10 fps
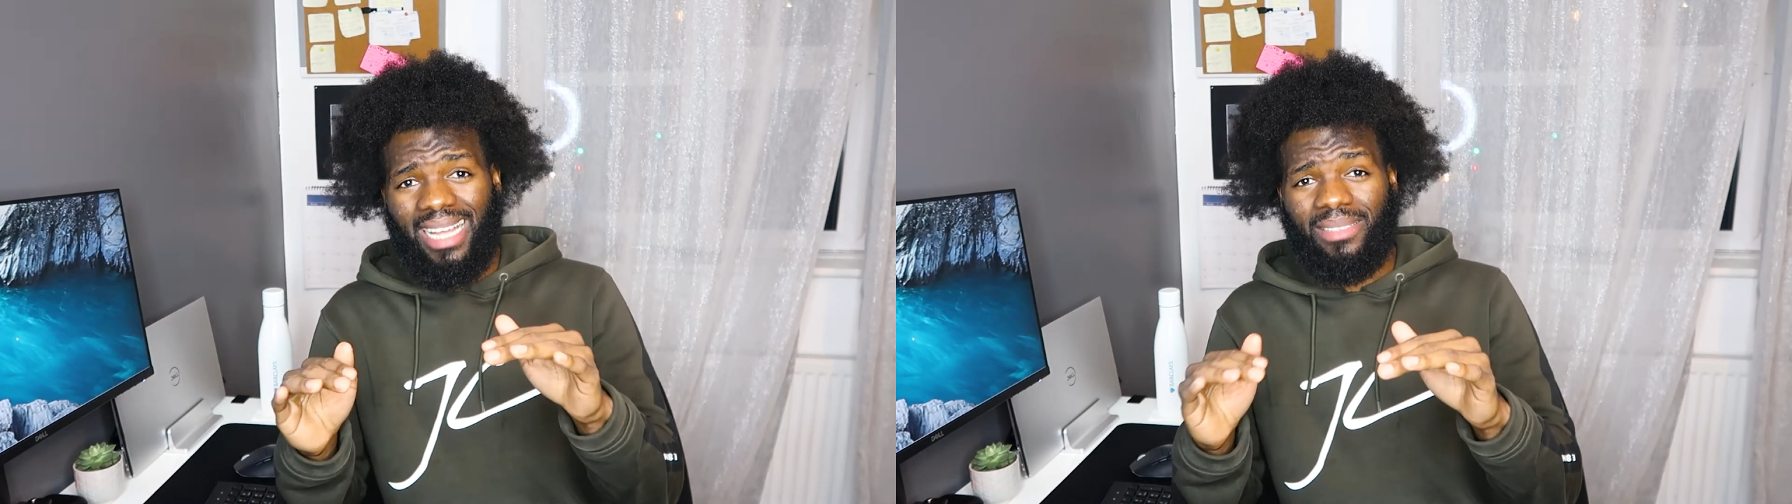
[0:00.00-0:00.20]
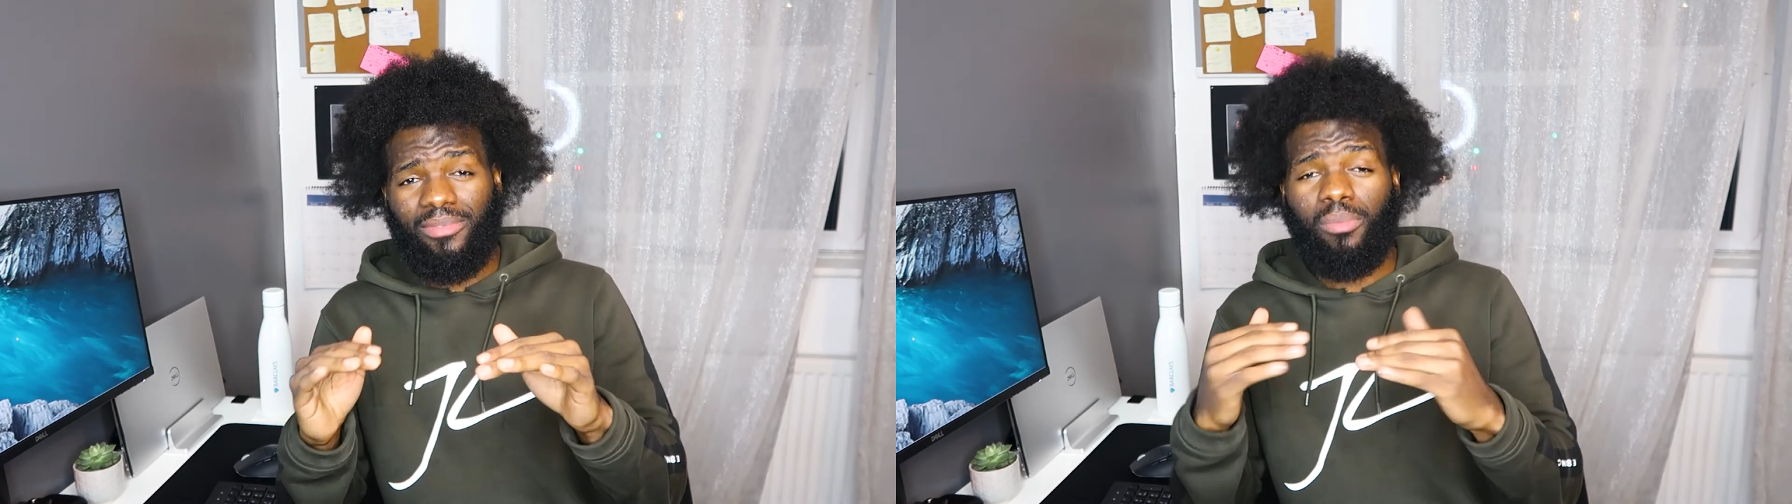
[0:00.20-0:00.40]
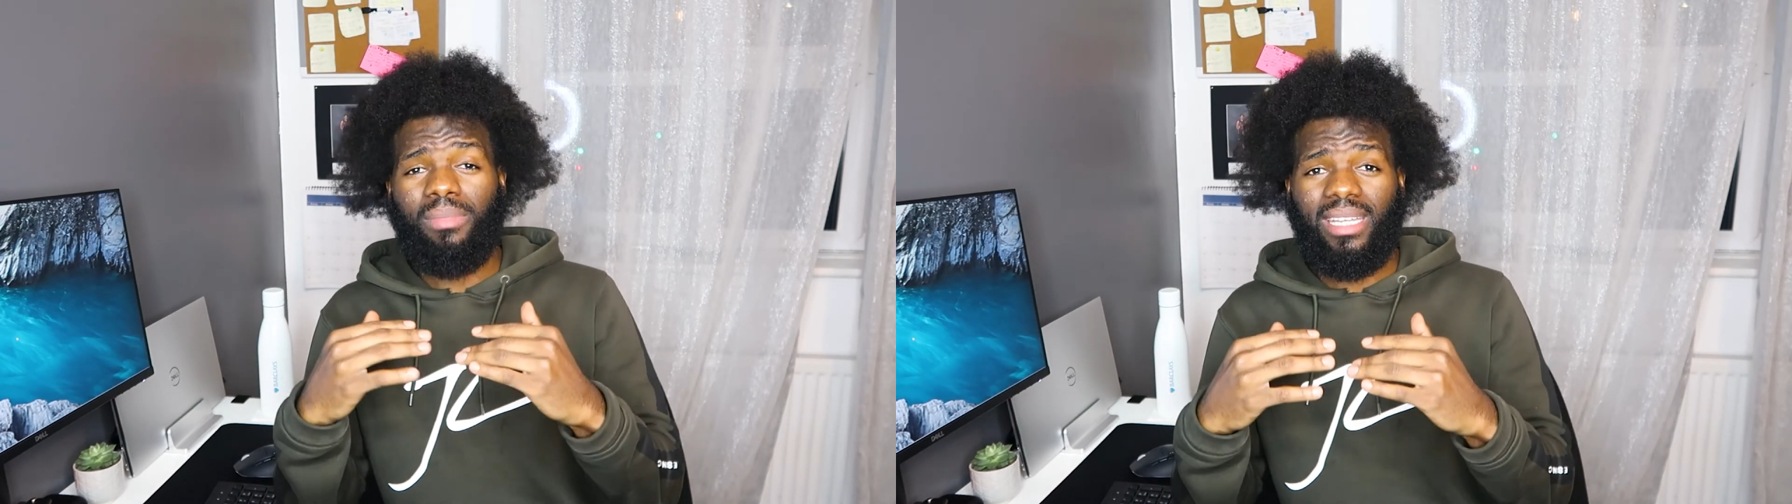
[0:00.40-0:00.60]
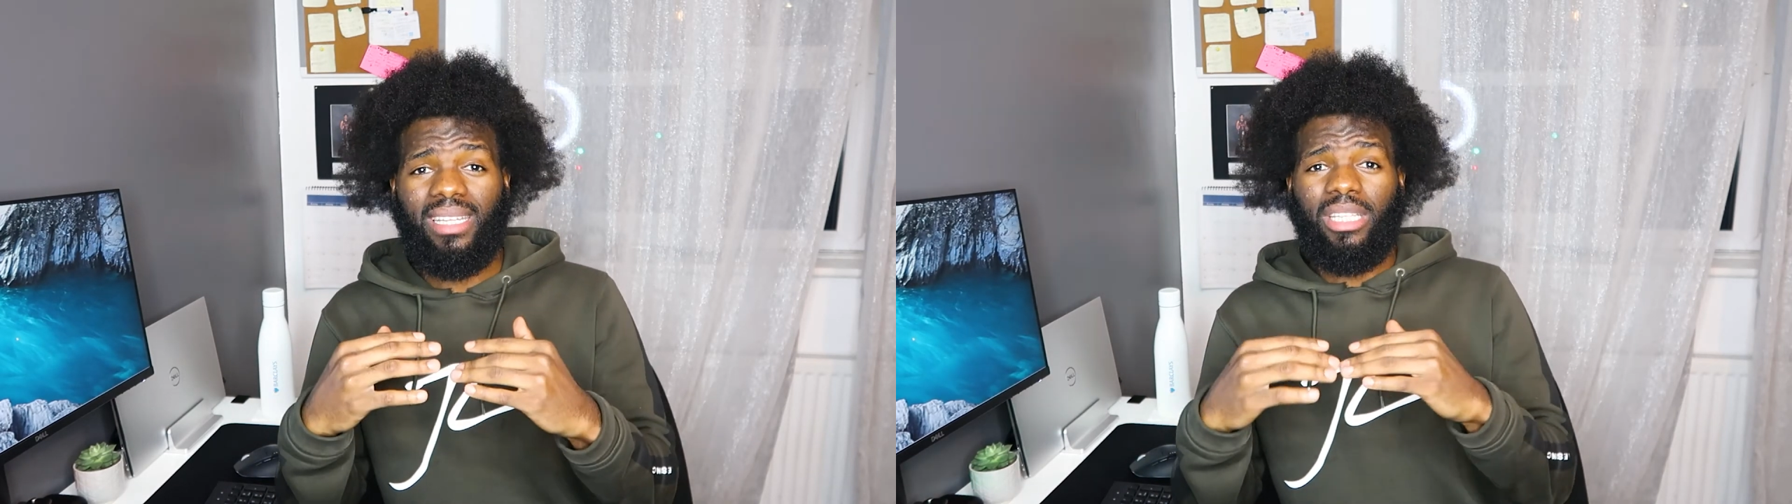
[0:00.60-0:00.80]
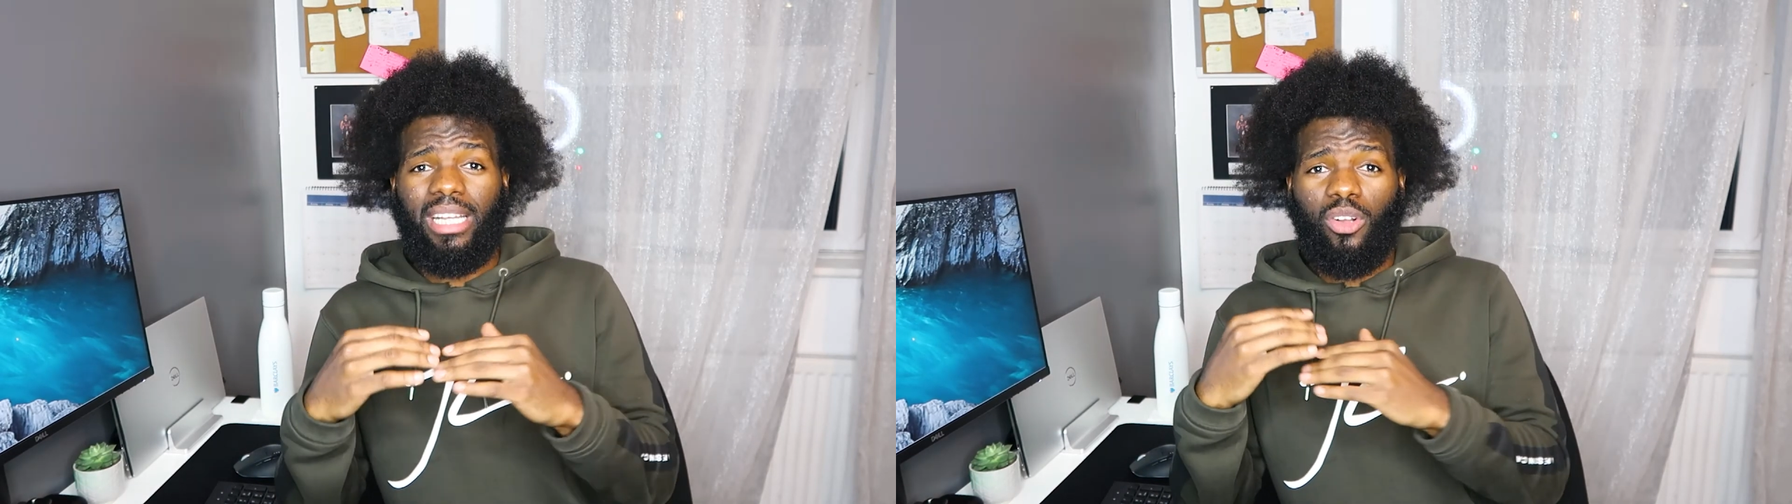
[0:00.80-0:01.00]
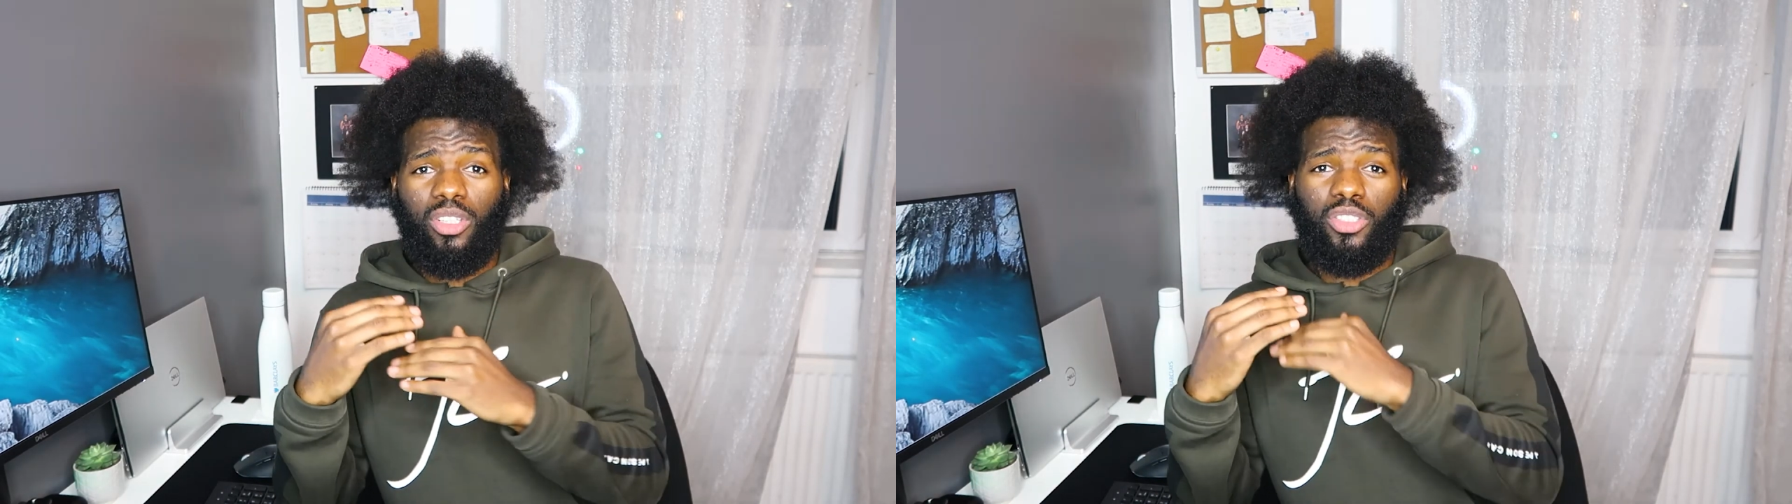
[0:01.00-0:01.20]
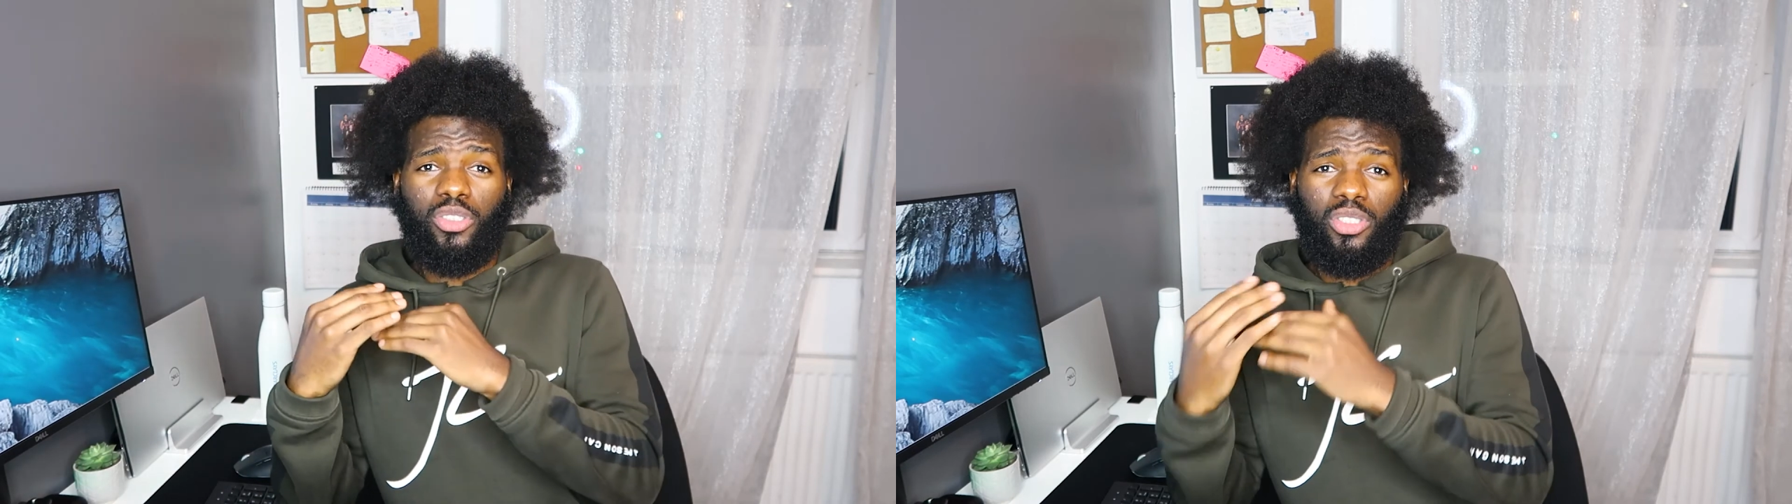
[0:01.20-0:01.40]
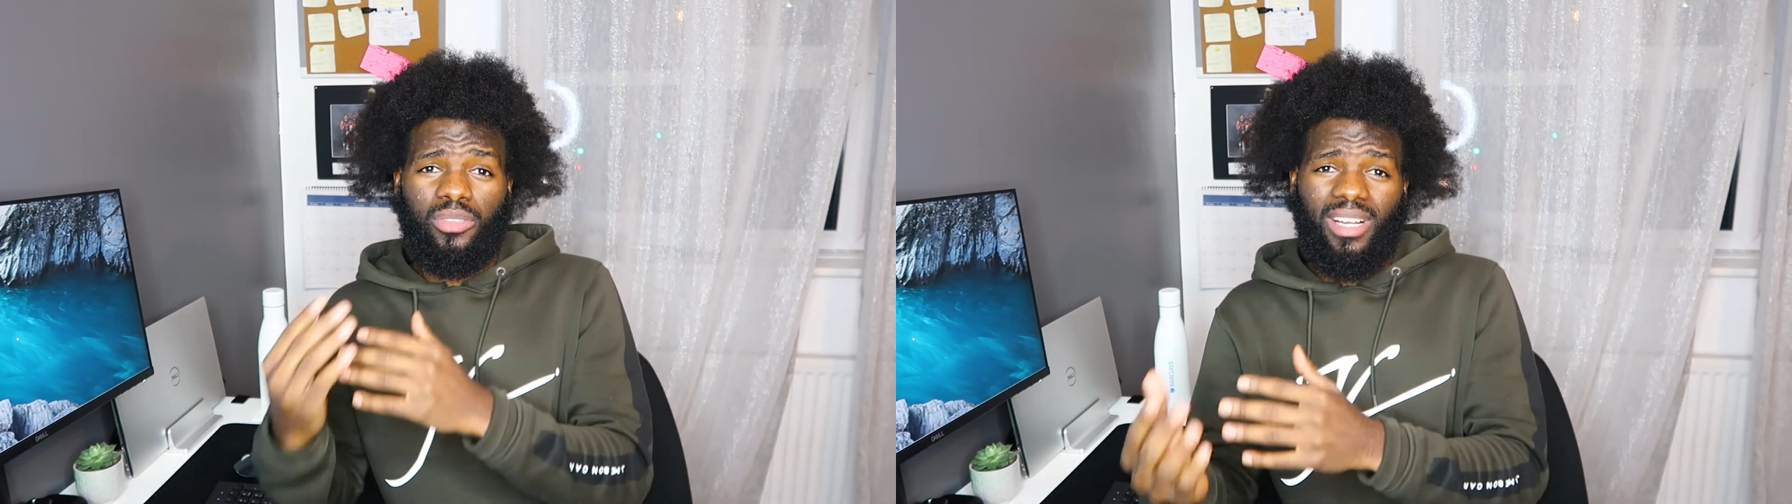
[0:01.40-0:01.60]
and for me, when I got to
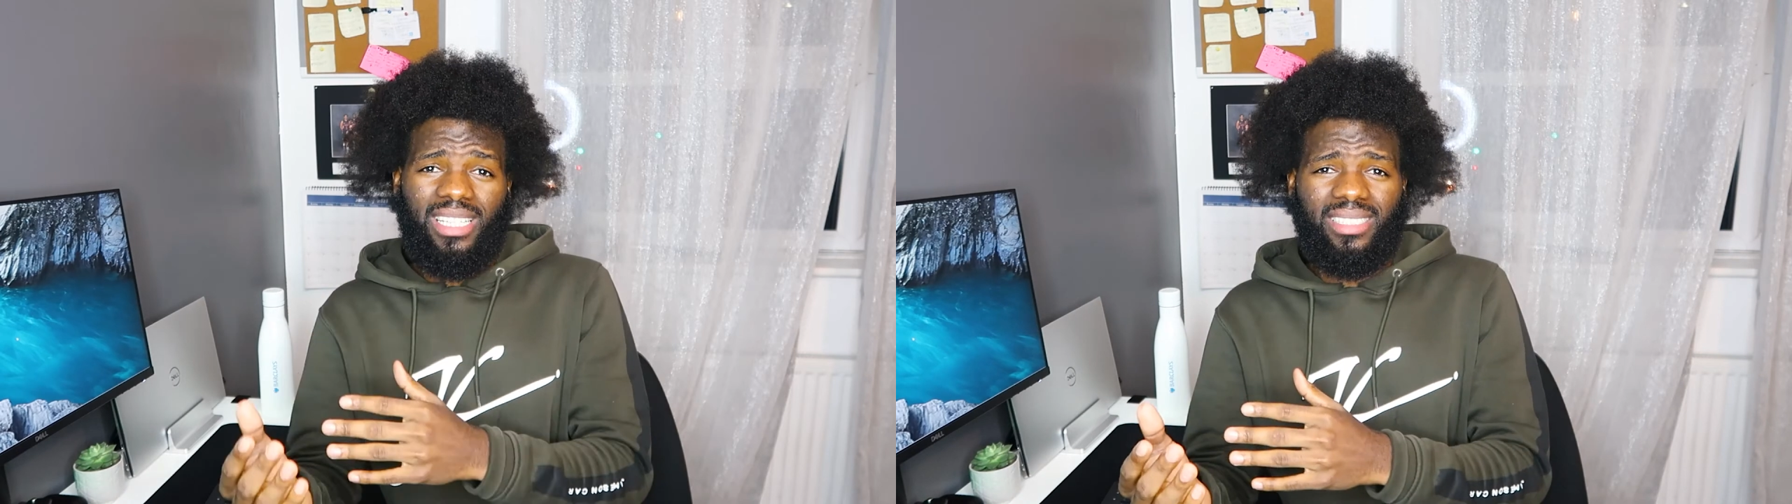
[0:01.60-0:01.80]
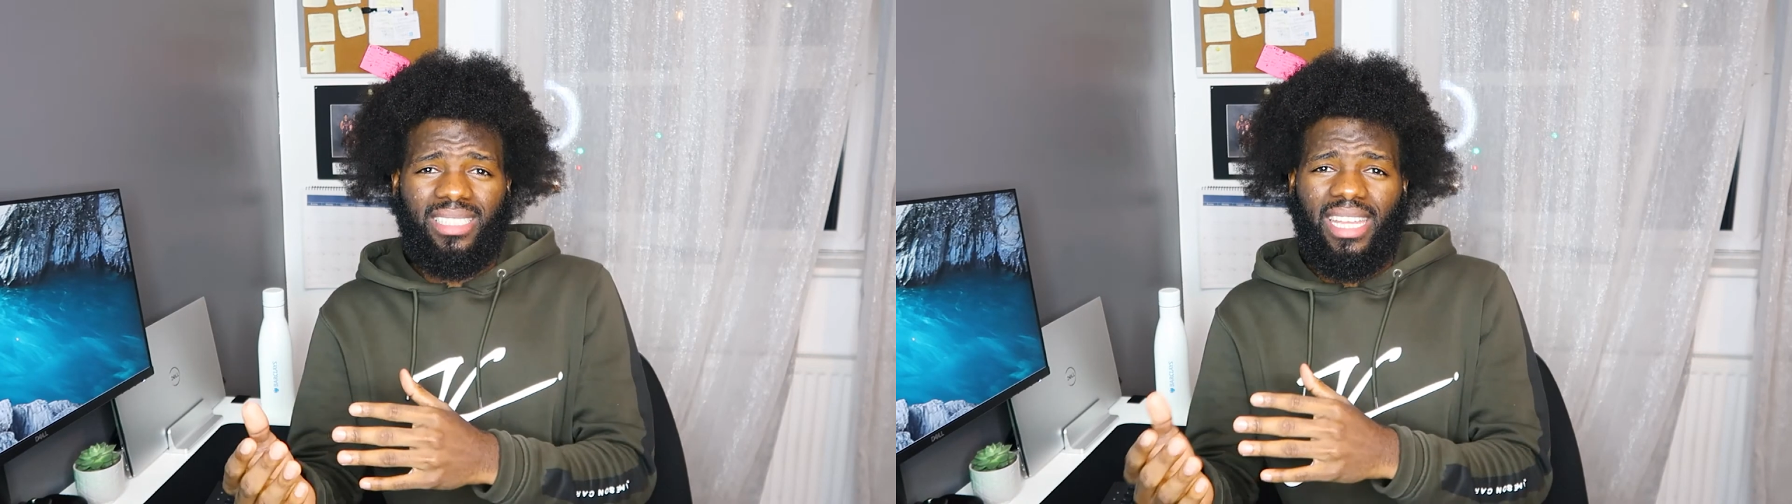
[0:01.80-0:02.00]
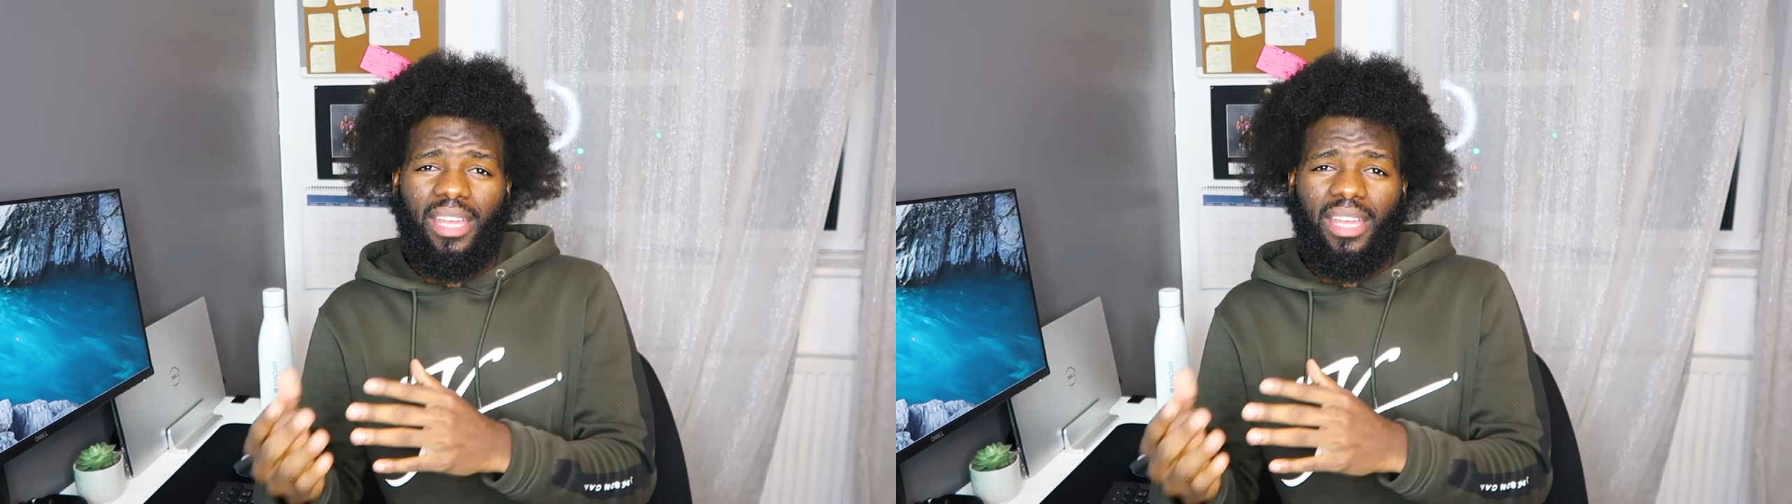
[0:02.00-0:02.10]
university,